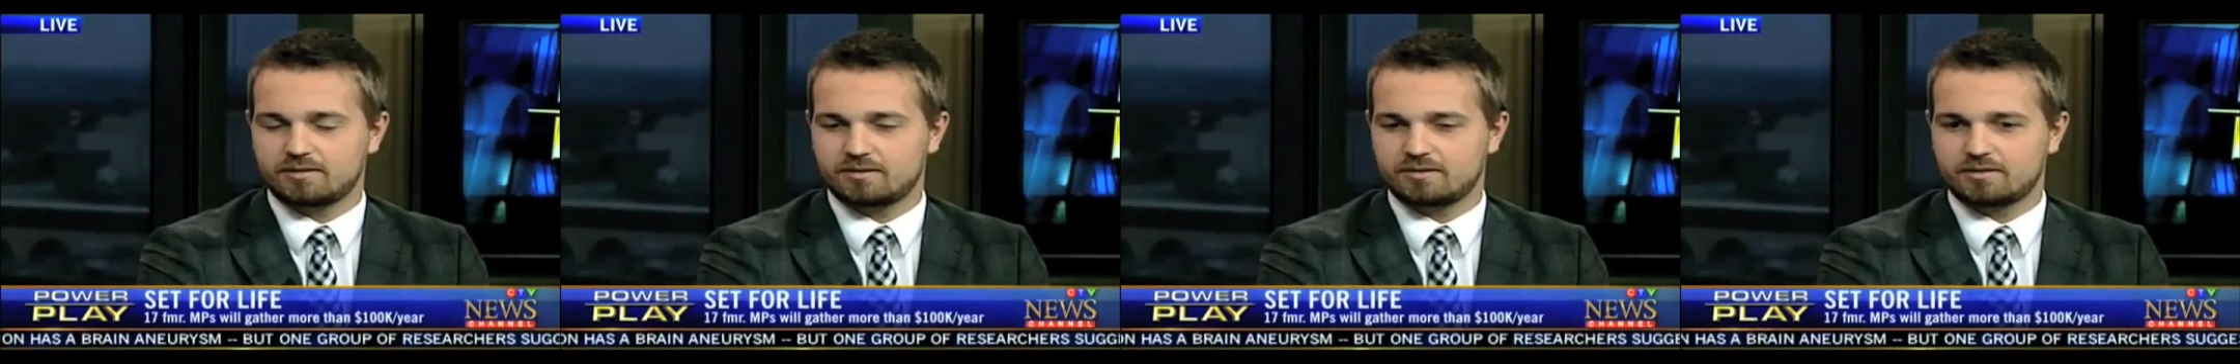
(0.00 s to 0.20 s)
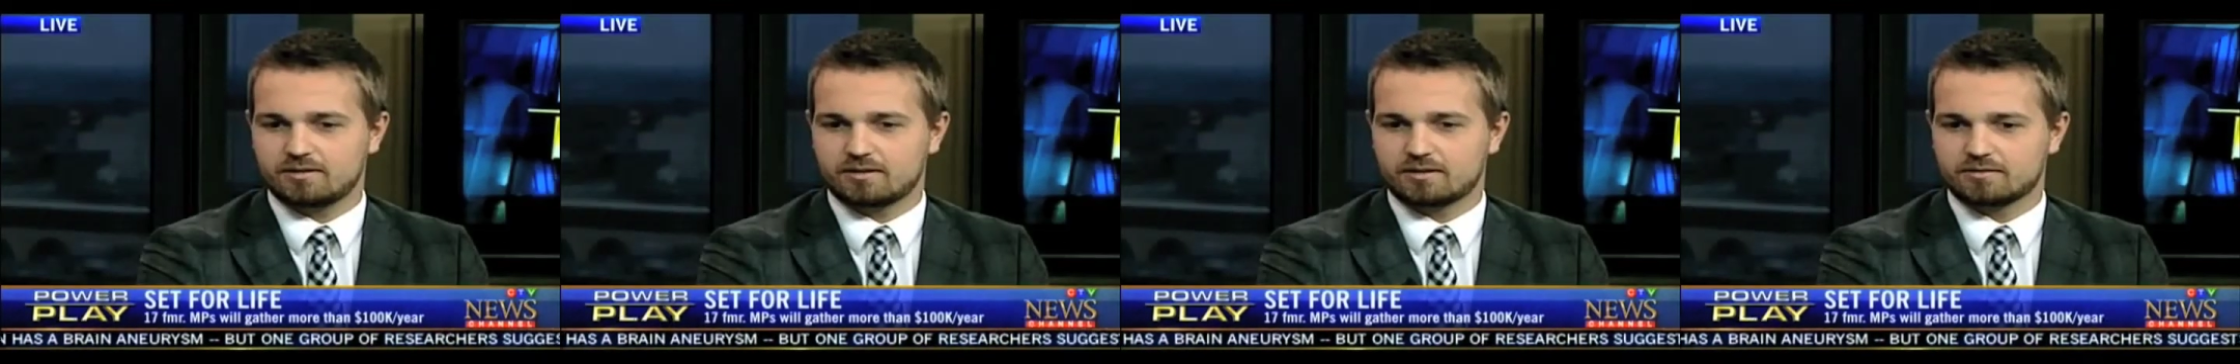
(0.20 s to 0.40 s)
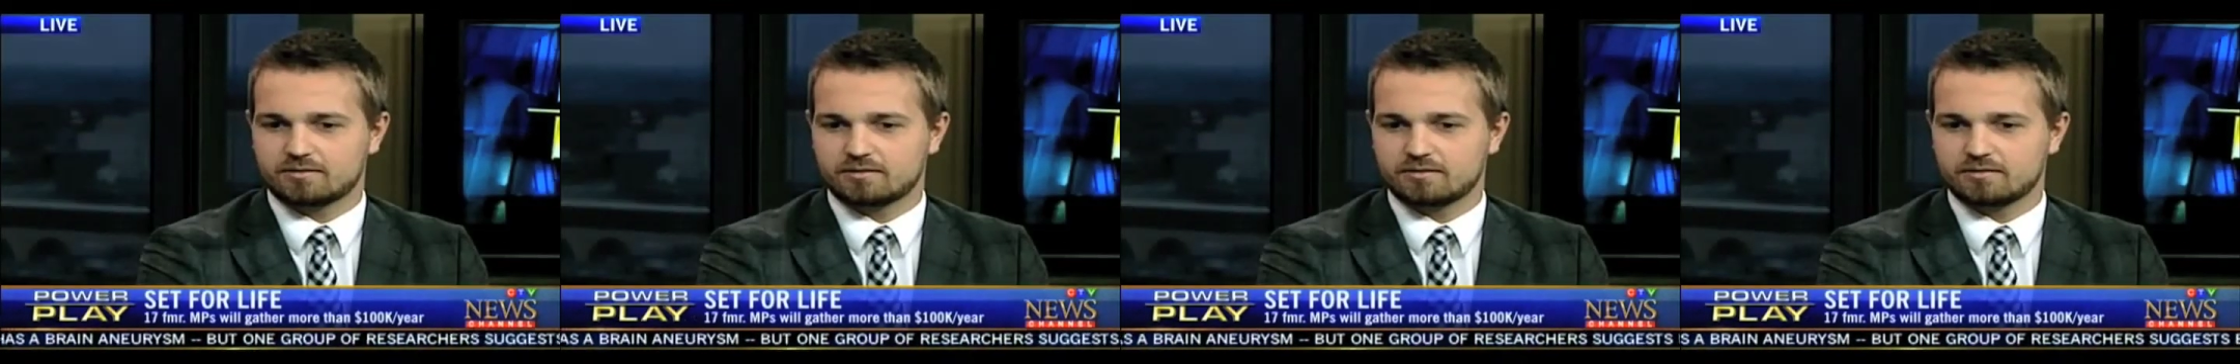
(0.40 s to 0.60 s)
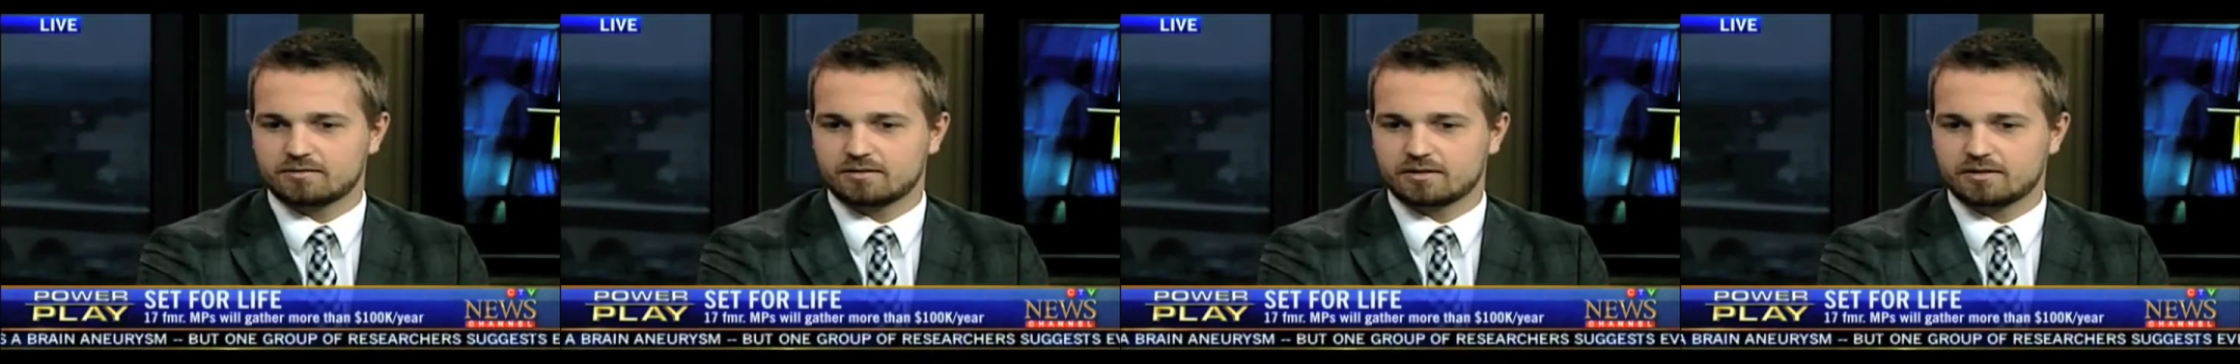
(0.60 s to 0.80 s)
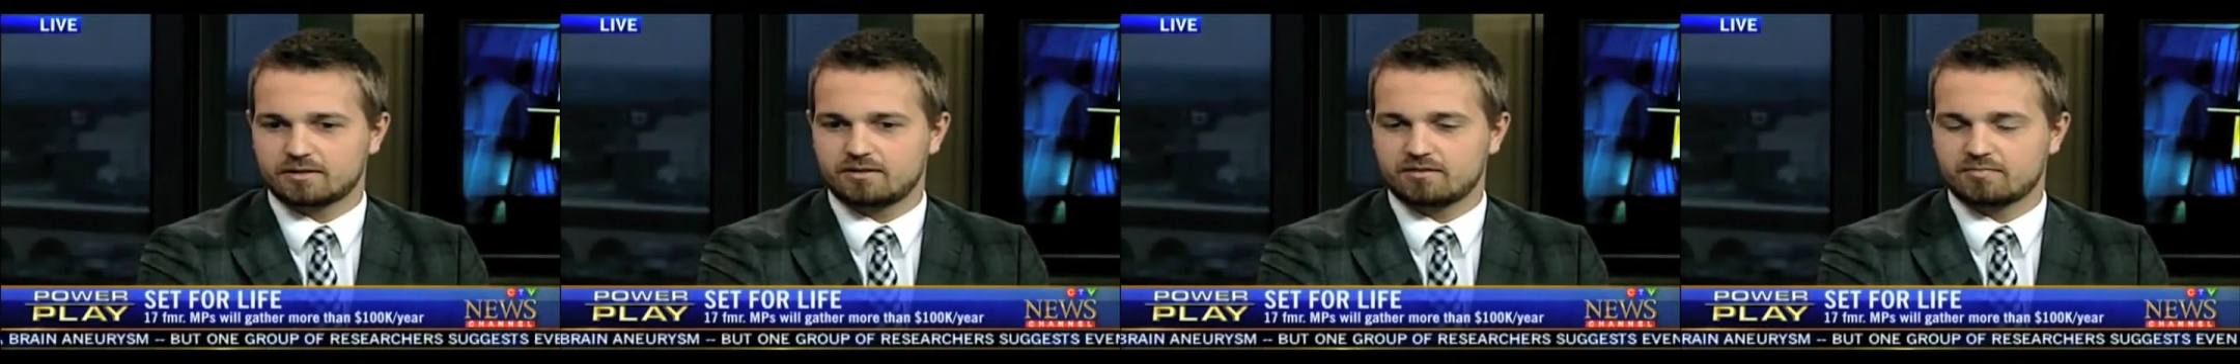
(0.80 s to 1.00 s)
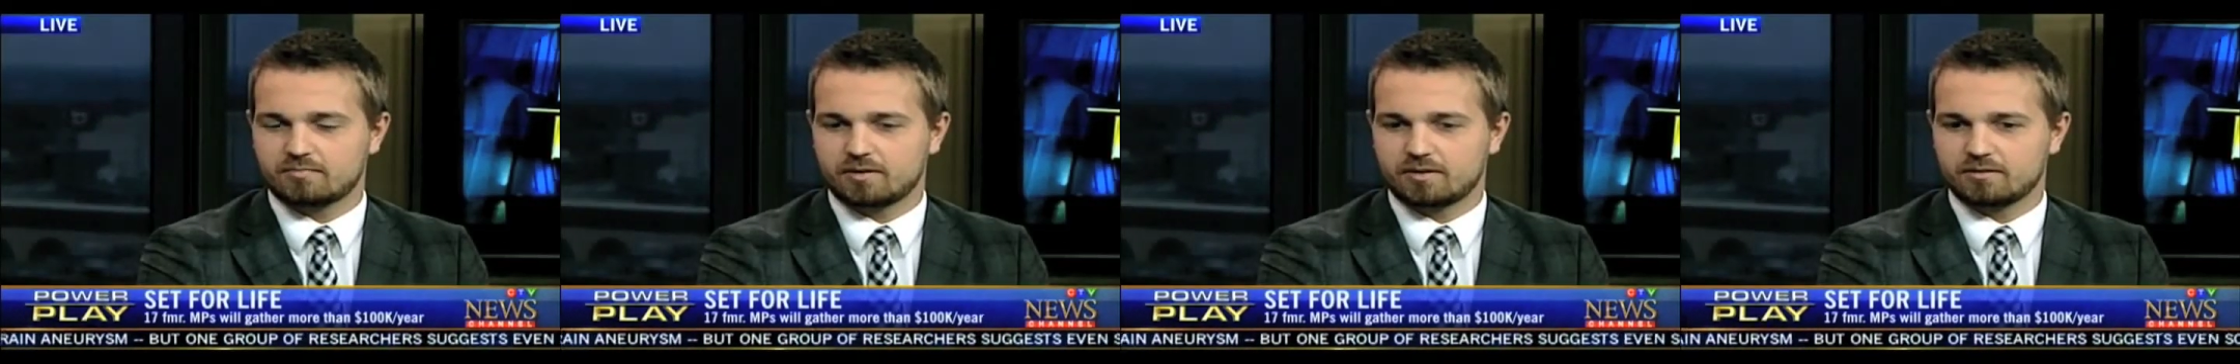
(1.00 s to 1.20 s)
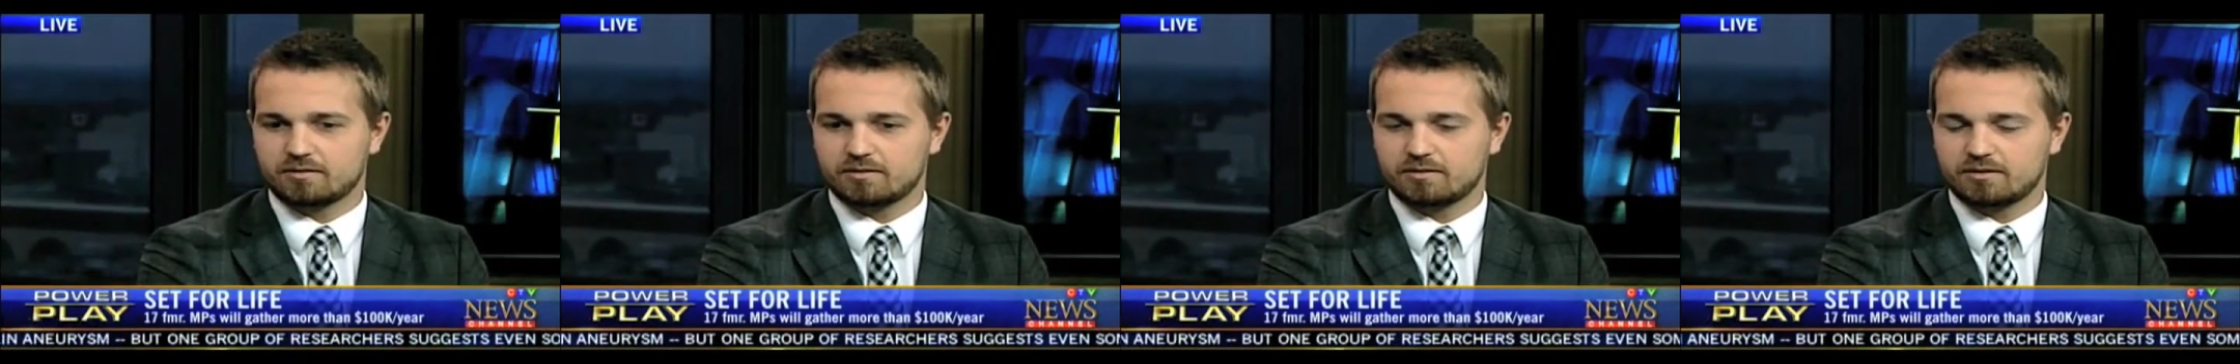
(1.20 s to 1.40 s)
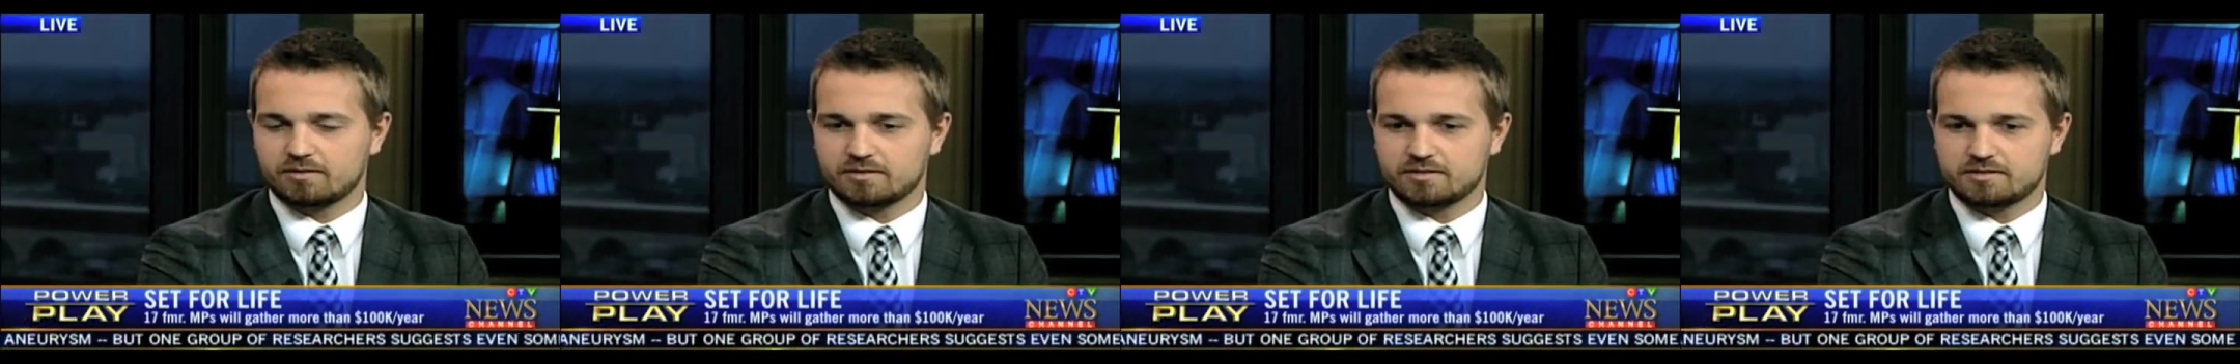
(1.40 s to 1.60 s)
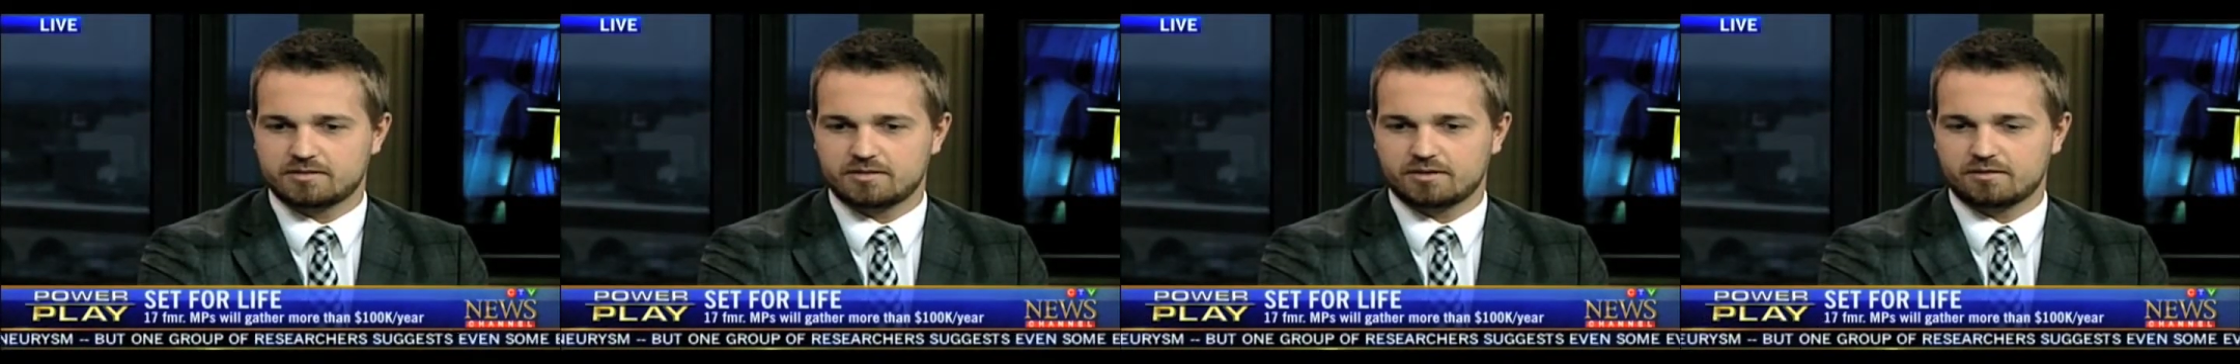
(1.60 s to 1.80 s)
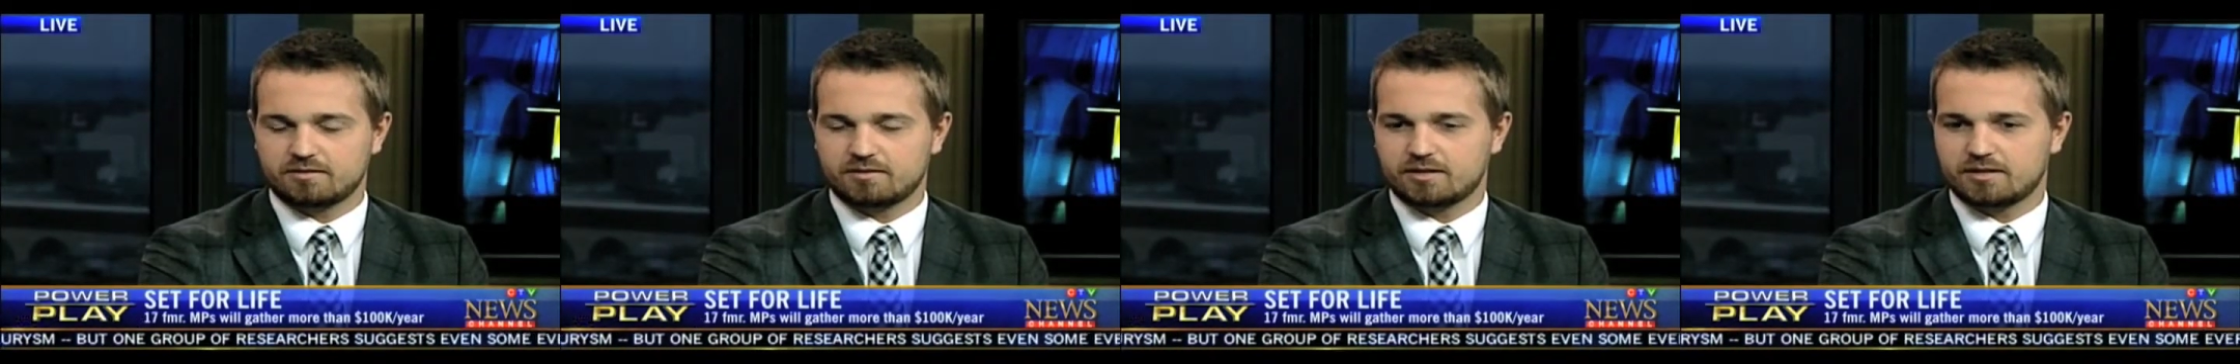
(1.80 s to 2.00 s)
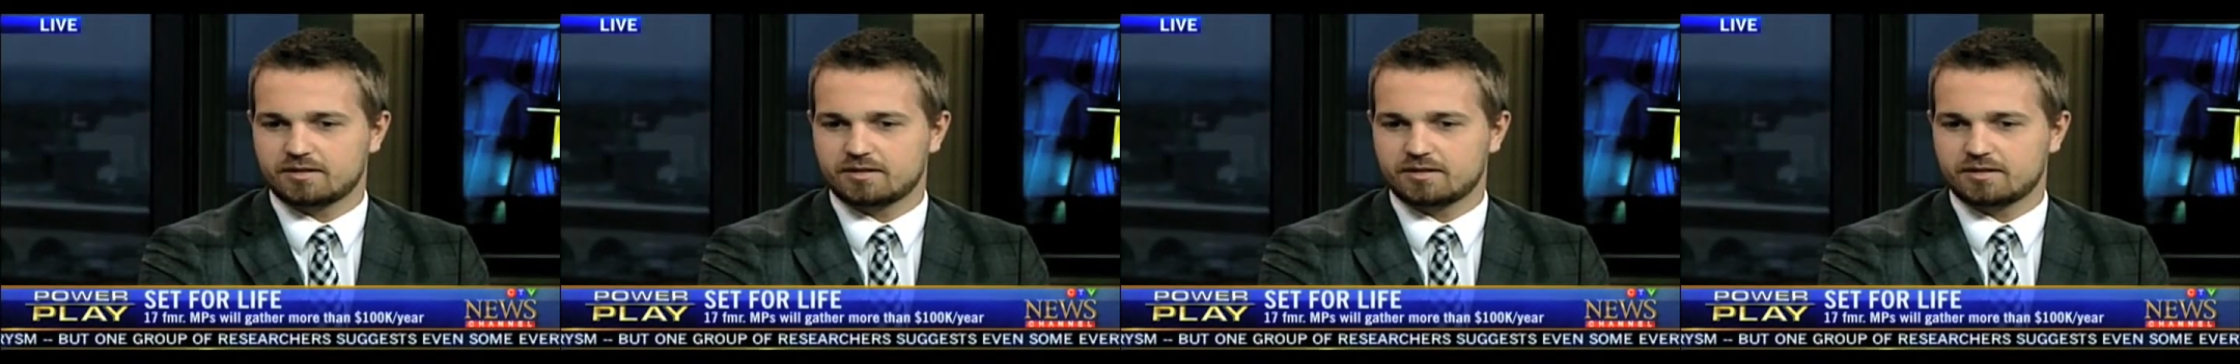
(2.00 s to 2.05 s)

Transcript: Dr. Keith Martin on this the other day,